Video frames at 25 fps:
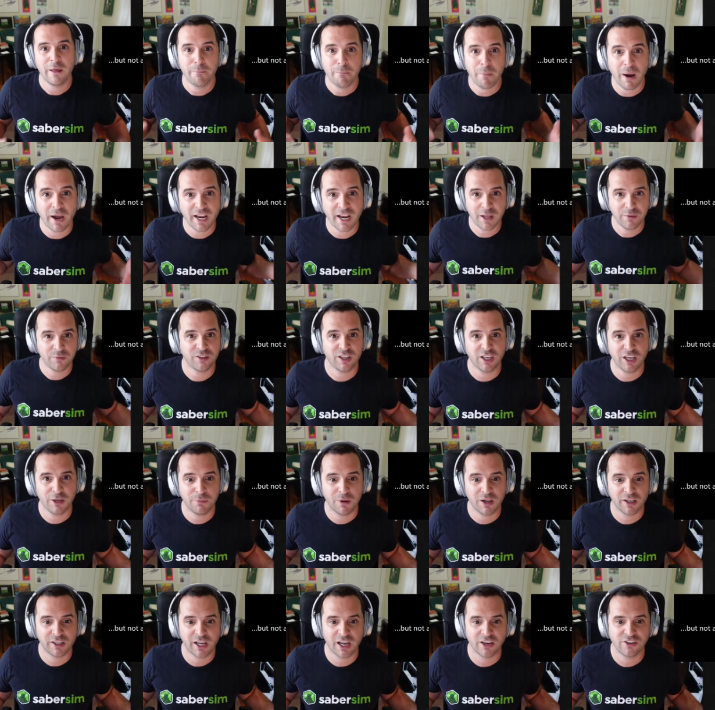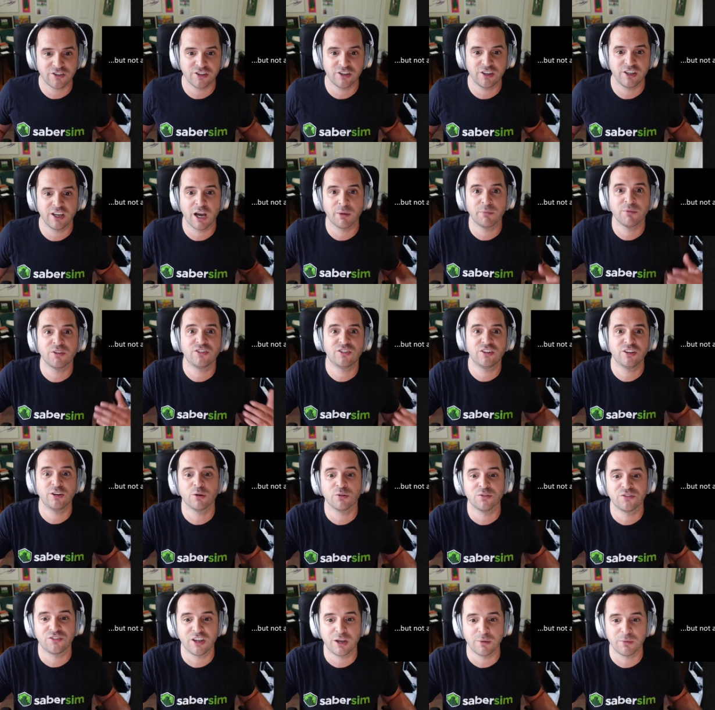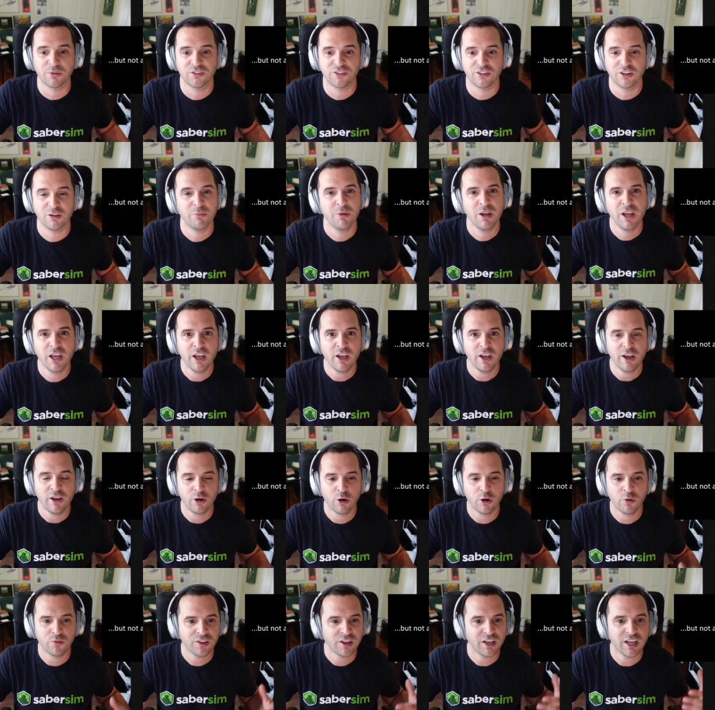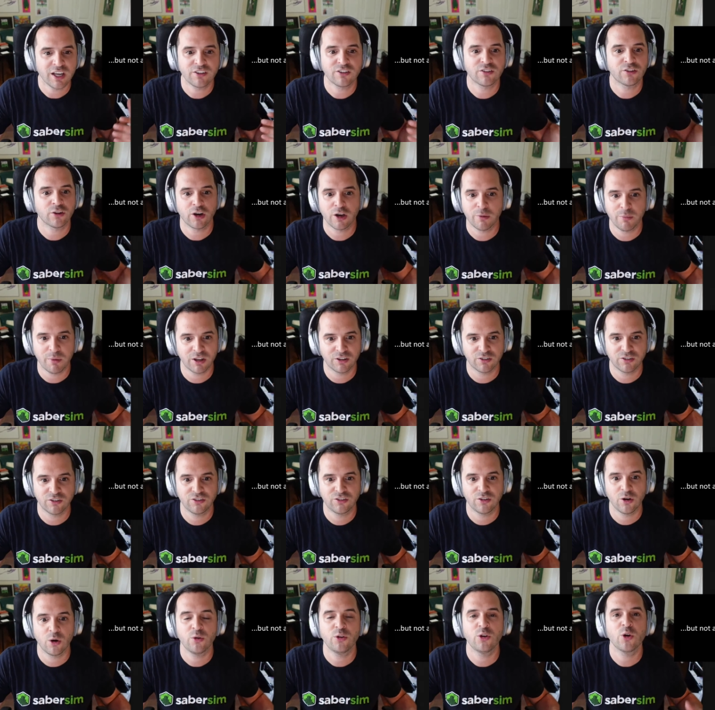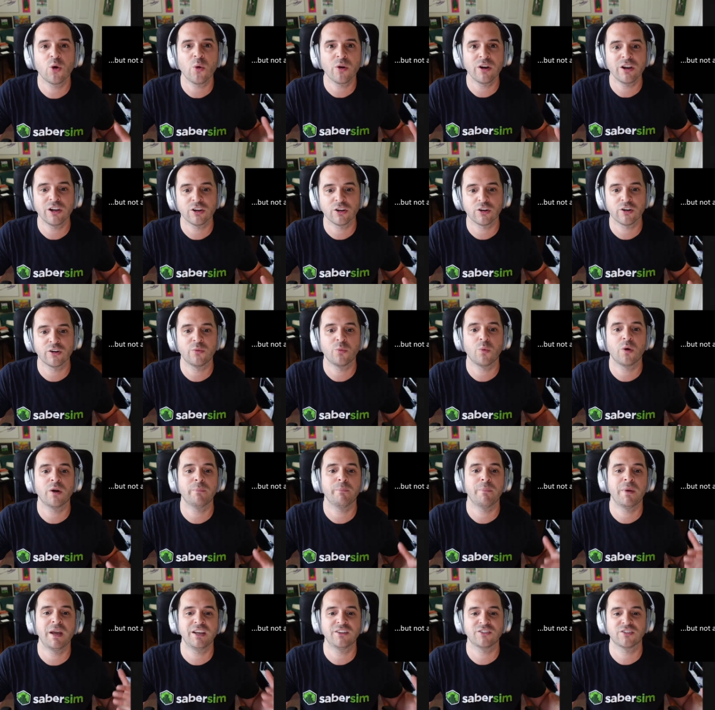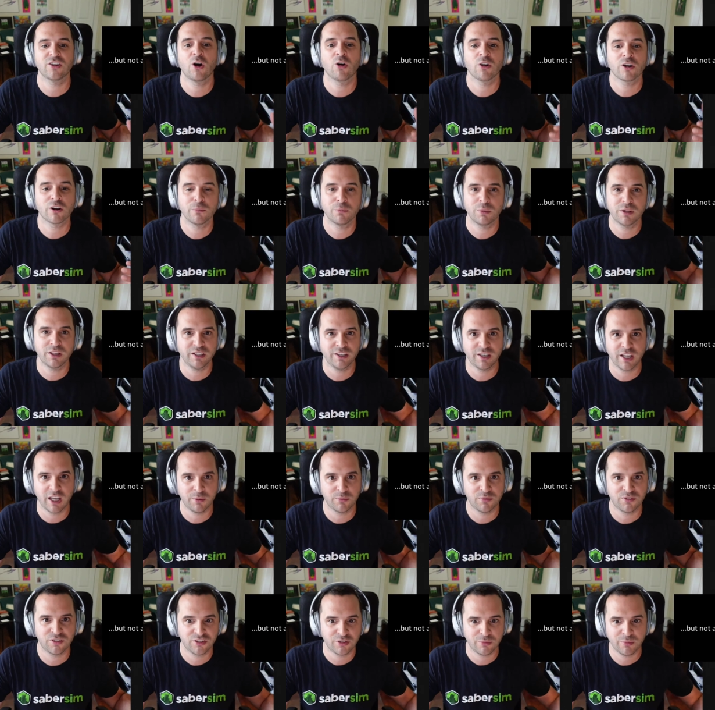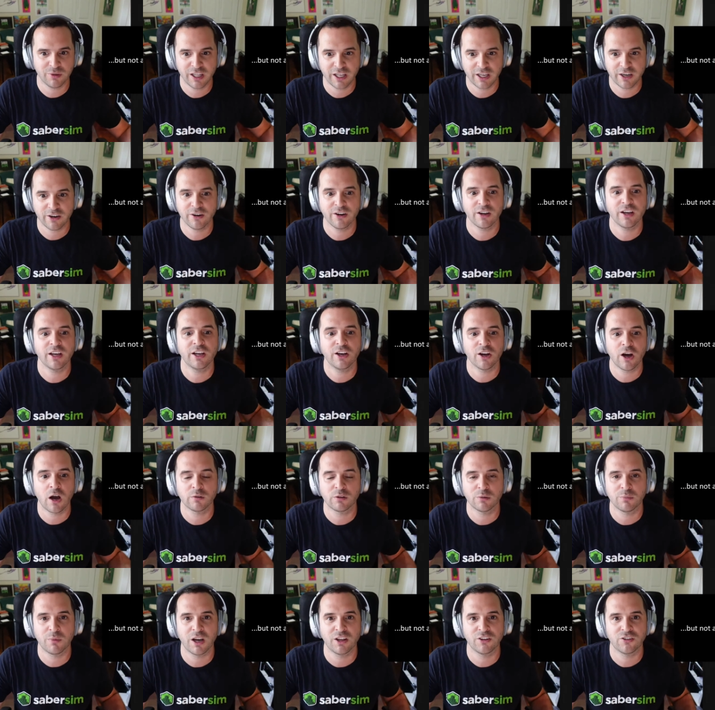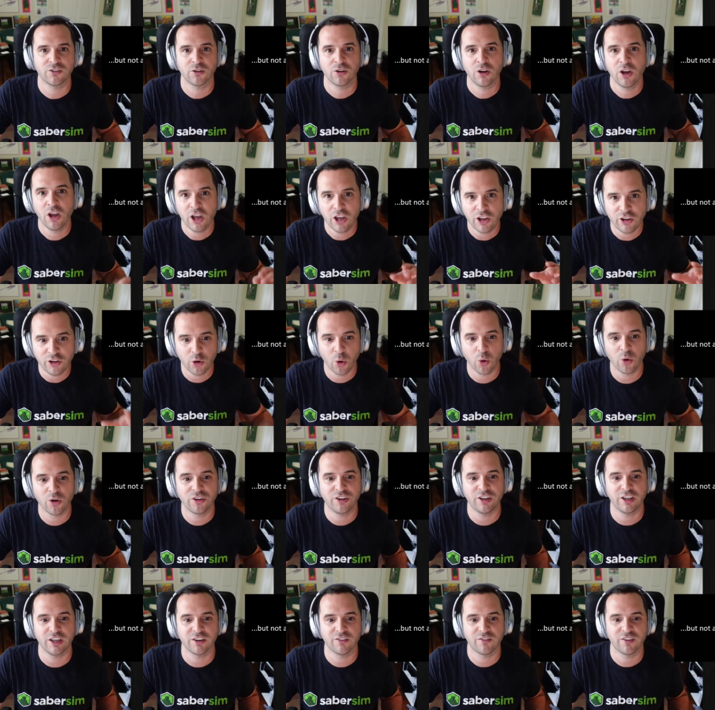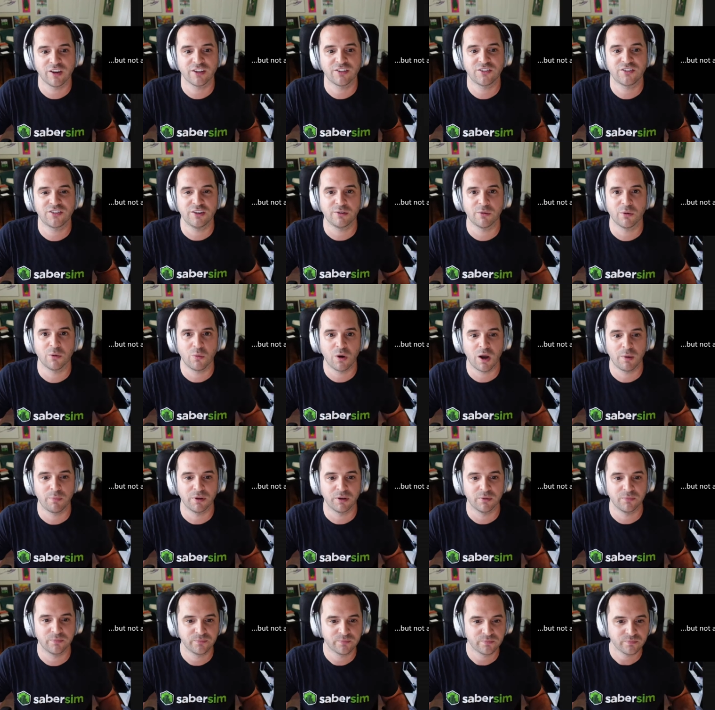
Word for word: My name is Andy Baldacci. I'm the CEO of SaberSim, and over the next 30 minutes or so, you're going to learn what makes our complete game simulator and optimizer your DFS secret weapon.